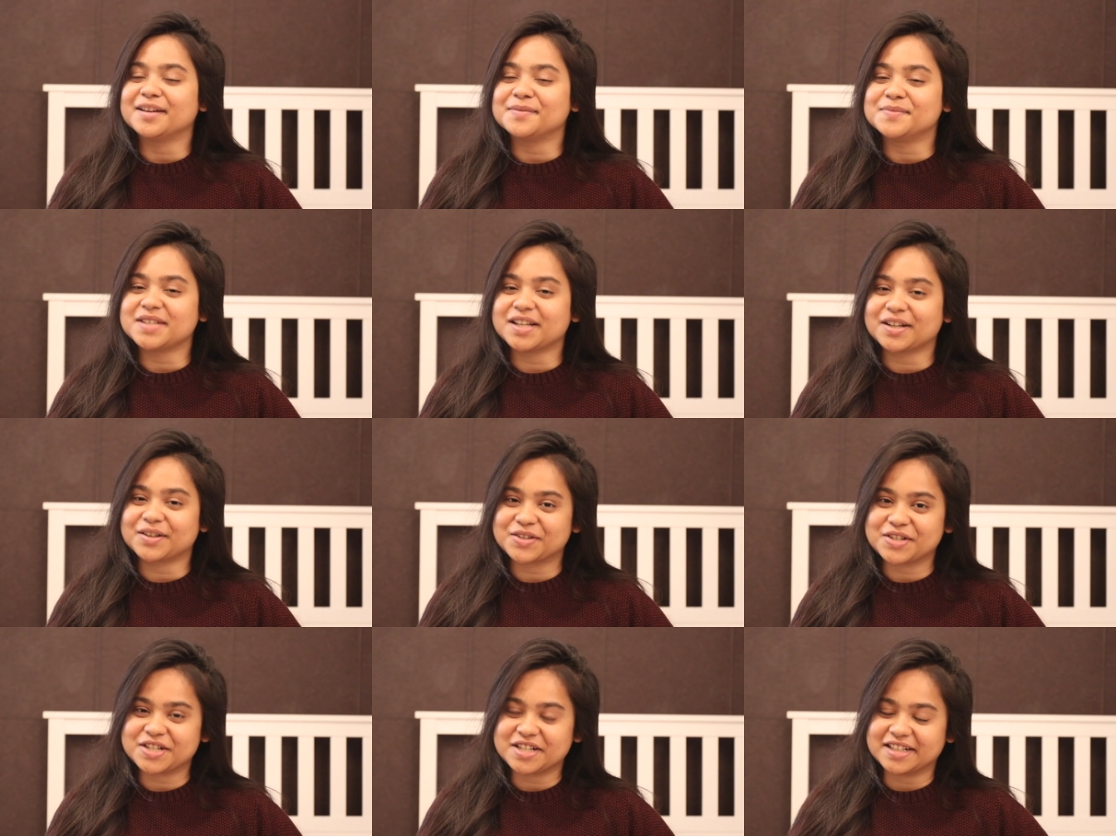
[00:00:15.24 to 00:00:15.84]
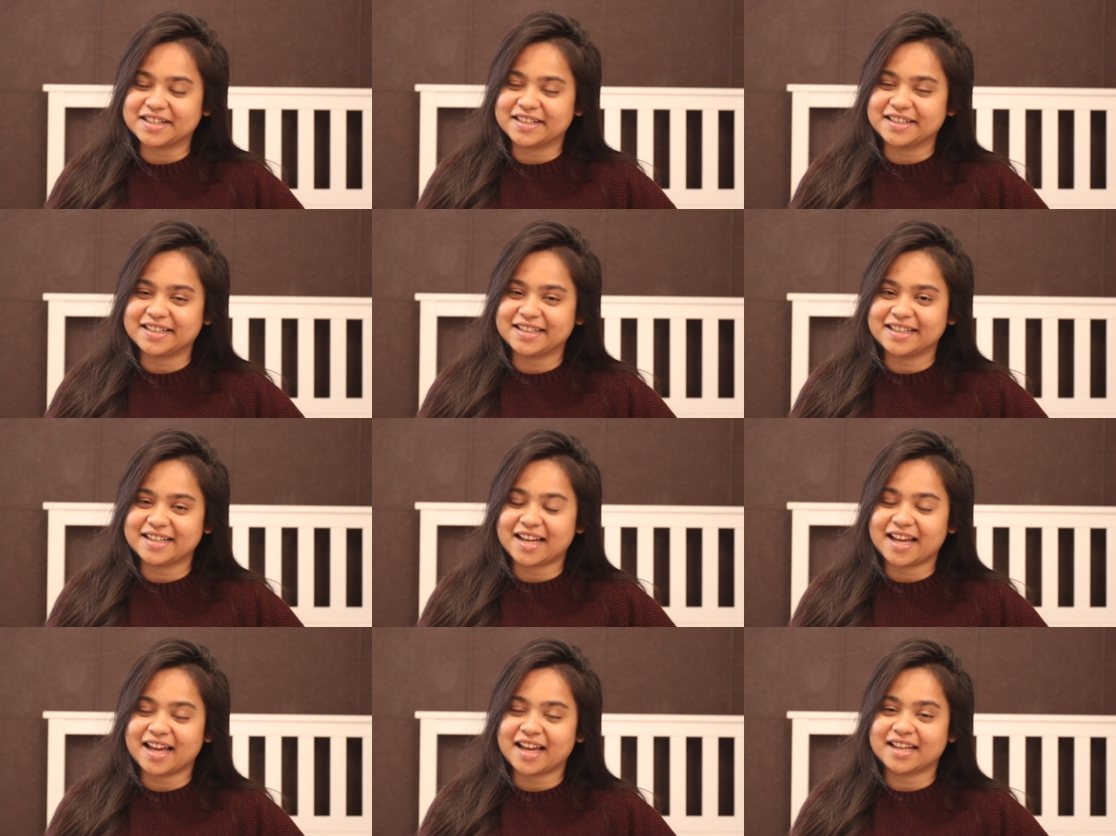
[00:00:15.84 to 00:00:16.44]
I'm
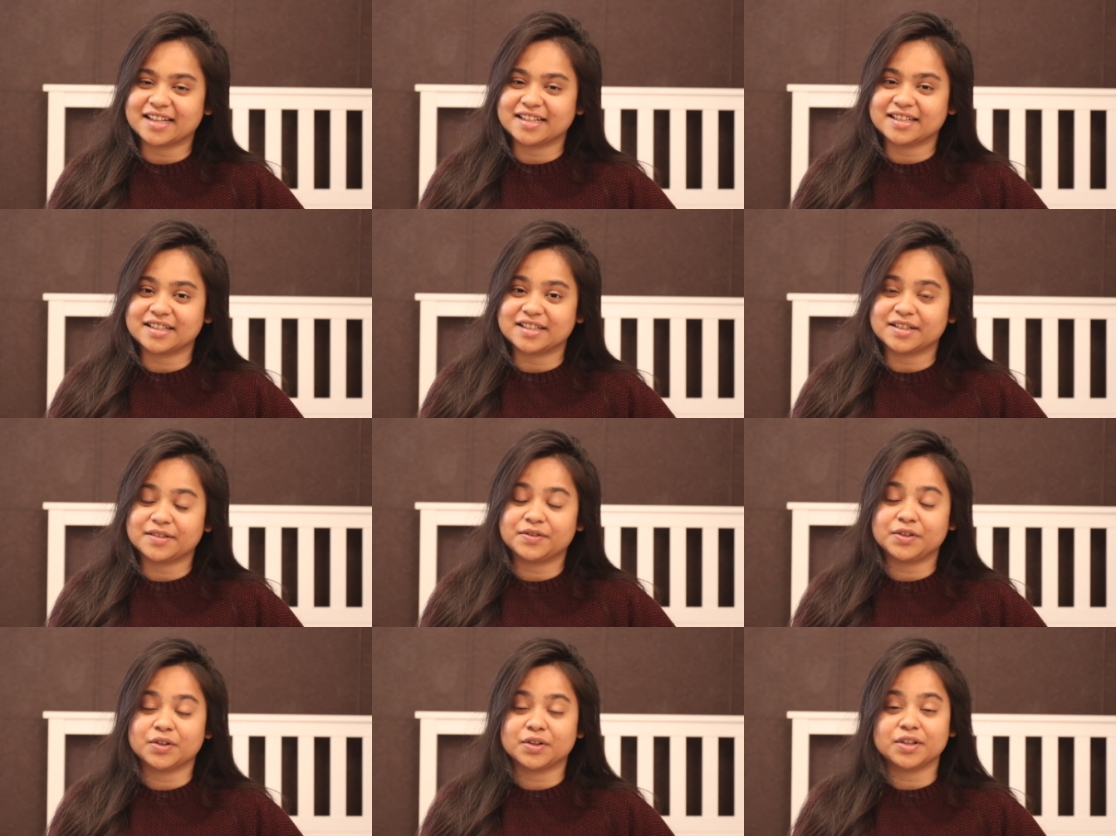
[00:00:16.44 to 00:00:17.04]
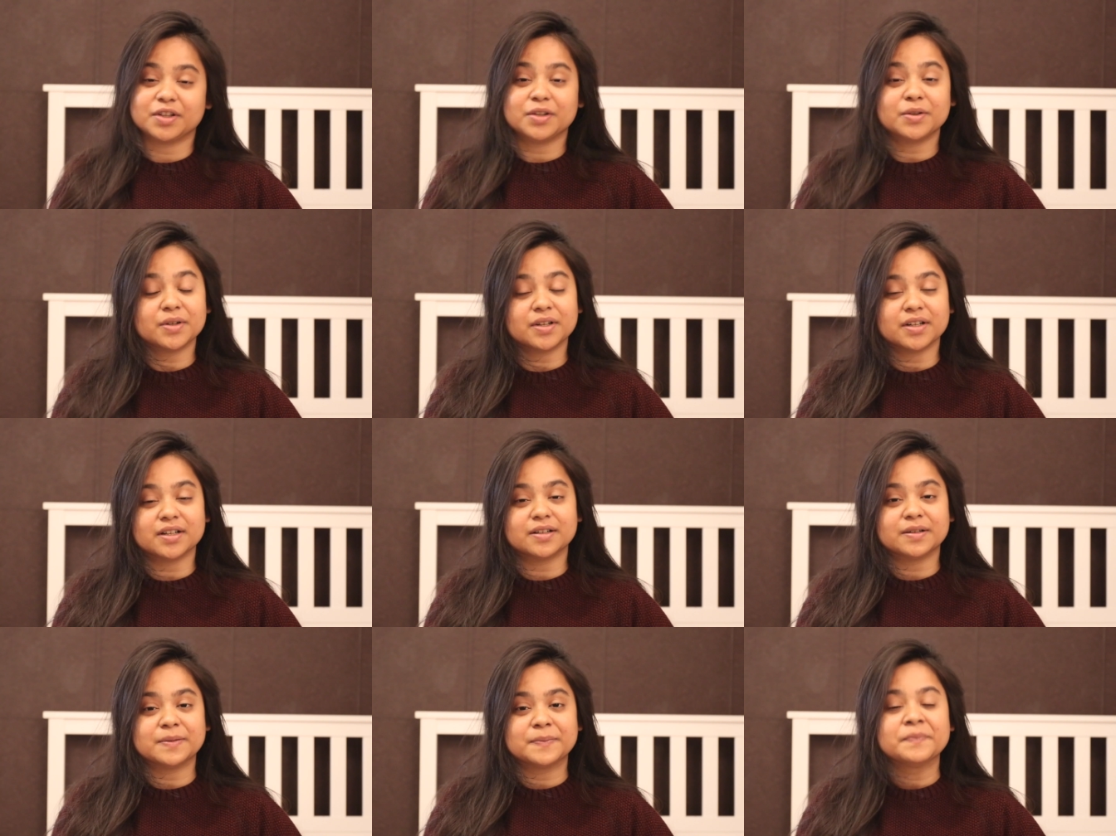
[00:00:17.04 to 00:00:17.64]
Jagyoseni and if you're new
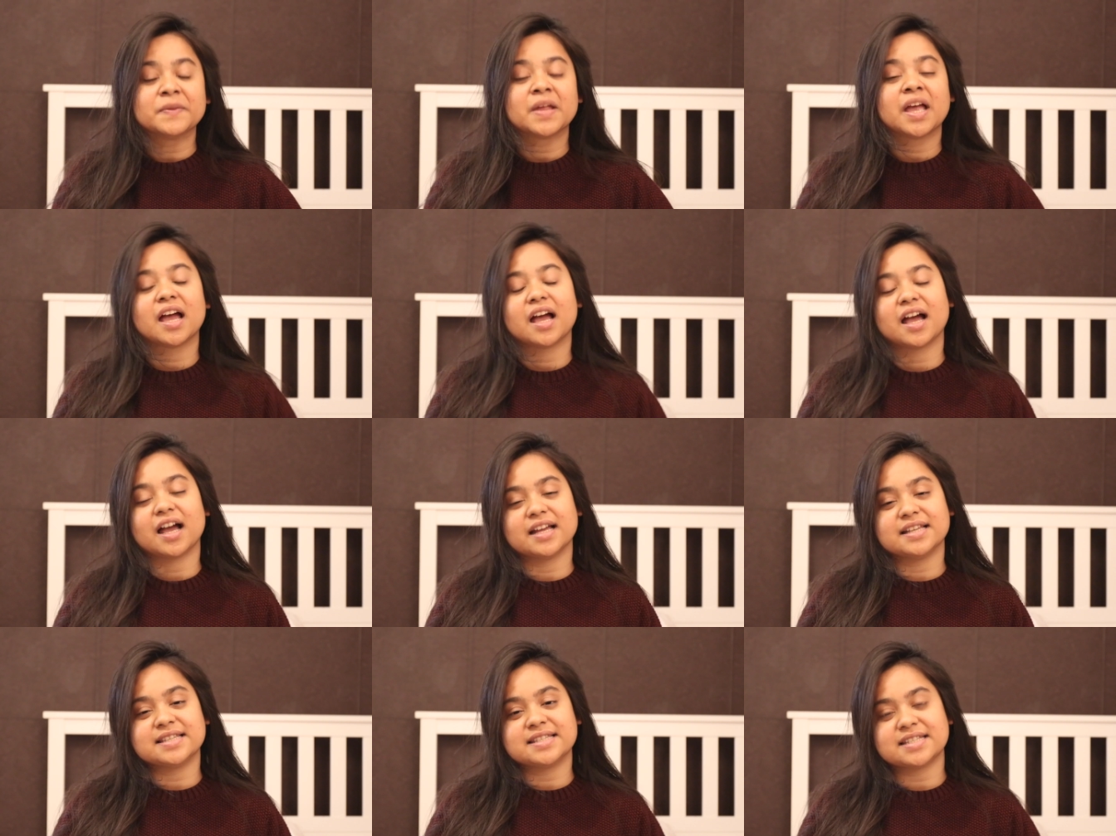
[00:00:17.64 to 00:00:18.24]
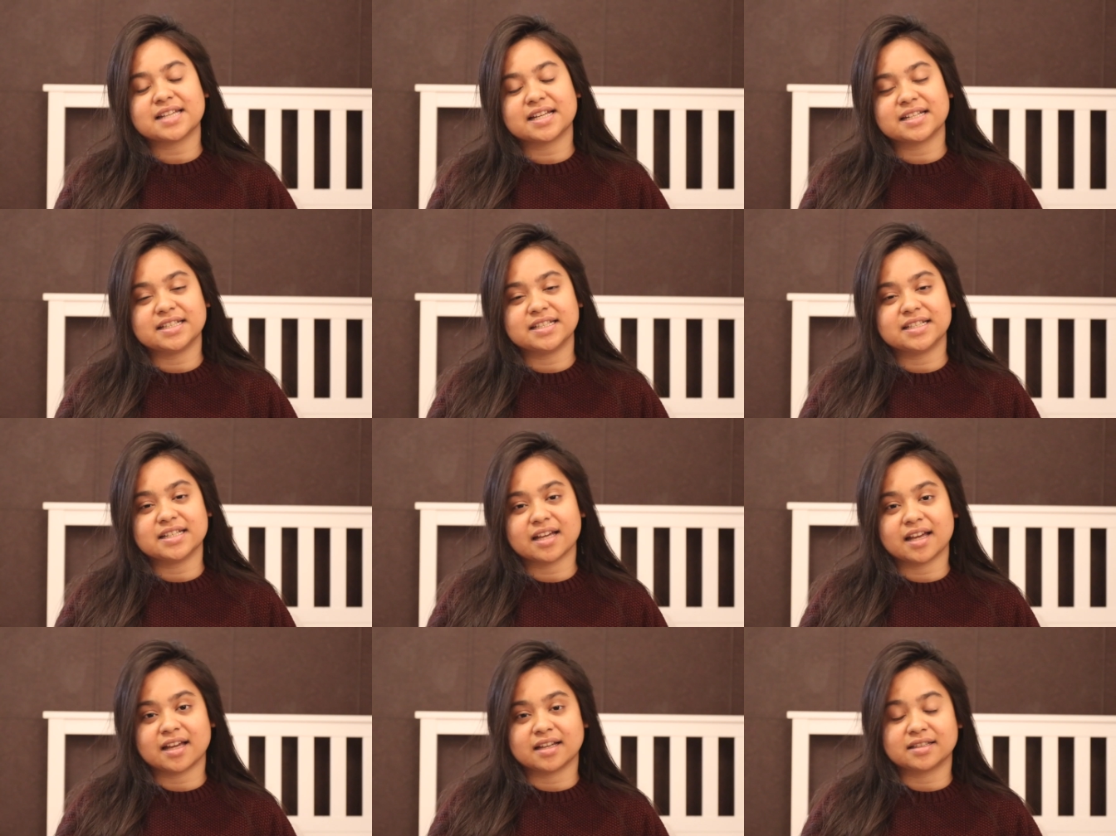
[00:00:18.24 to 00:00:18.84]
here, I
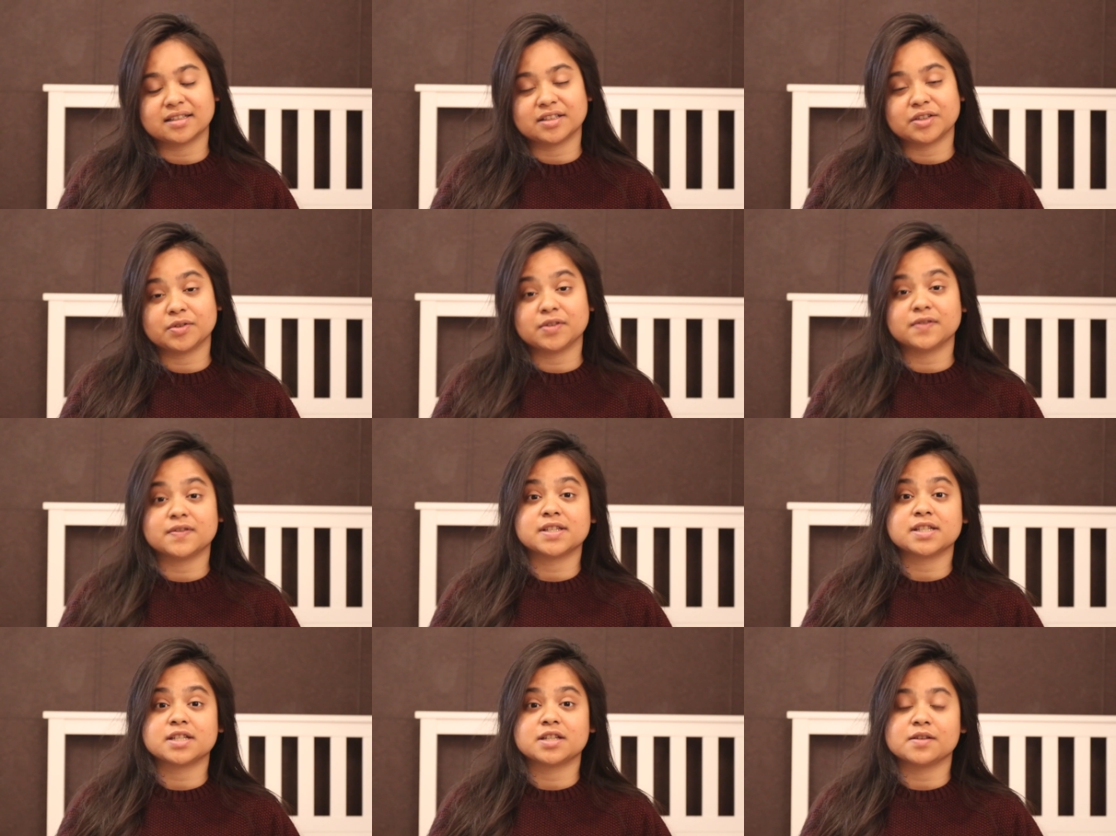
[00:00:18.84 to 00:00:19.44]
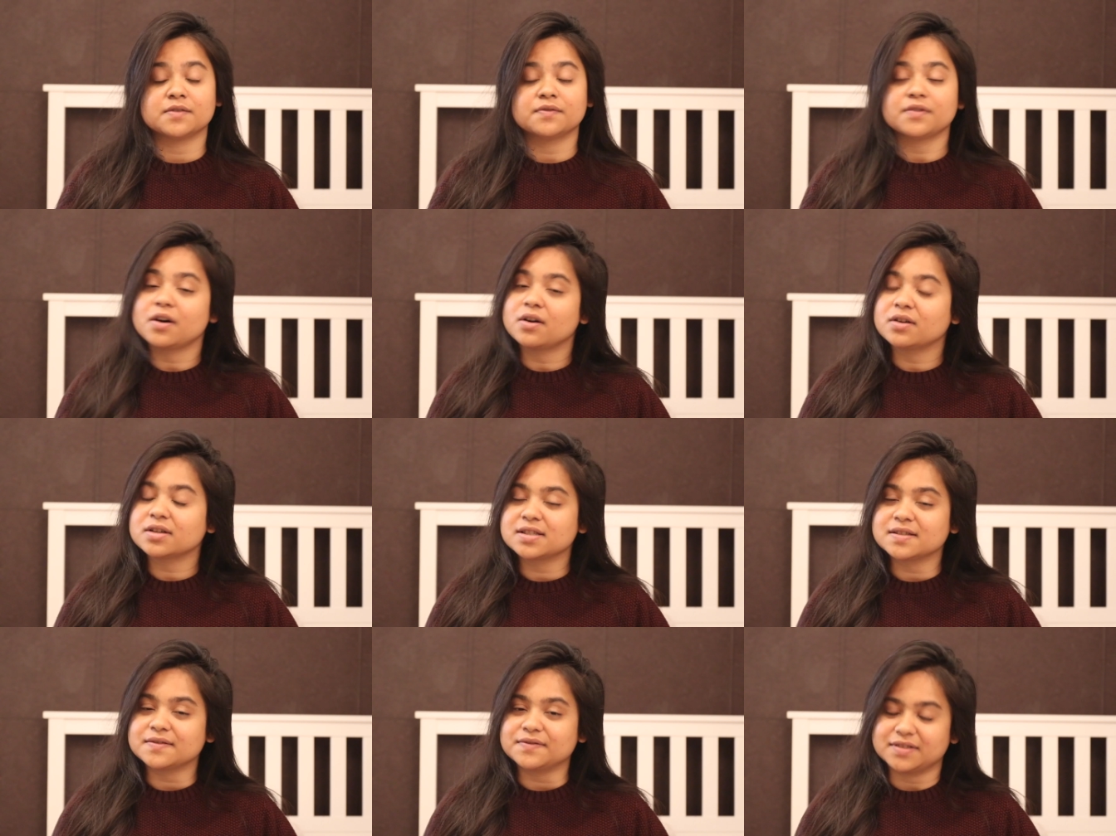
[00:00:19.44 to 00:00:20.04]
study at the University of
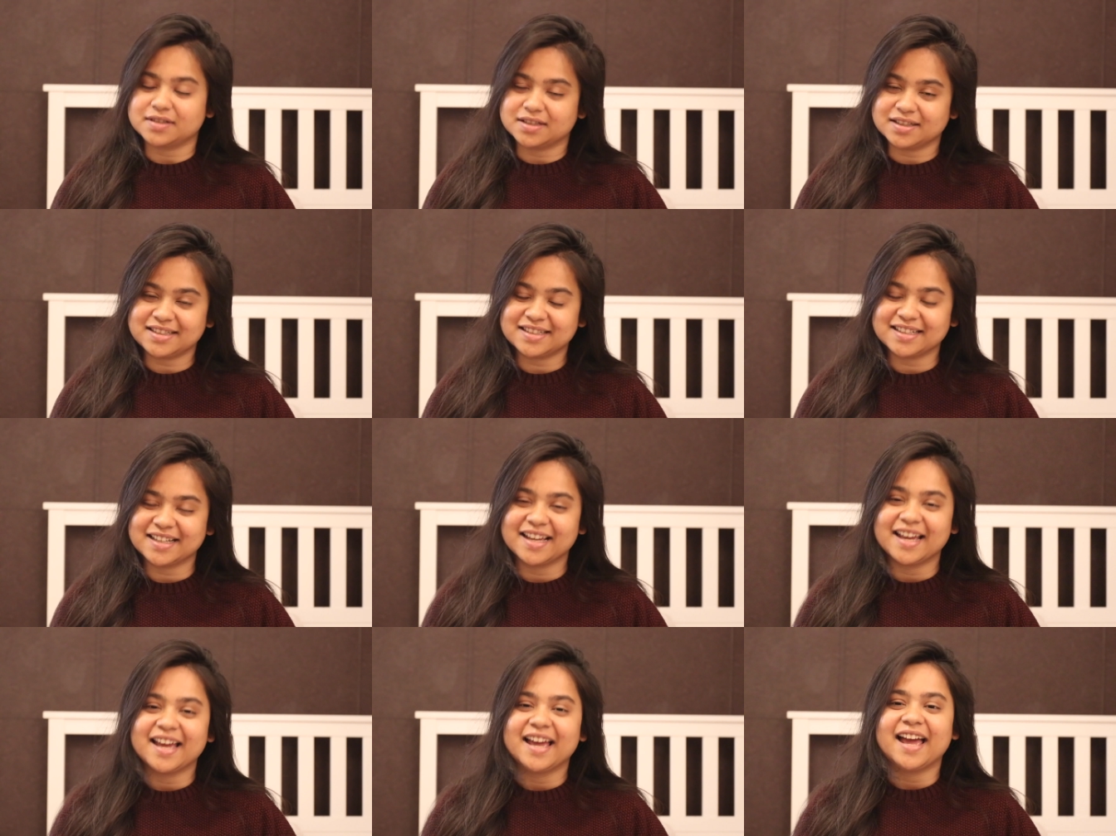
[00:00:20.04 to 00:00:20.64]
Oxford.